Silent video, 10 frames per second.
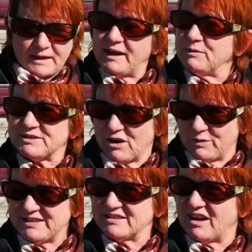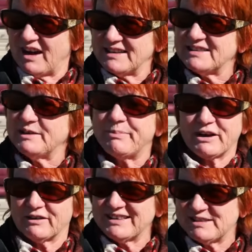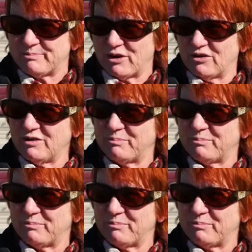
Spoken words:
he was always nice. He barely spoke.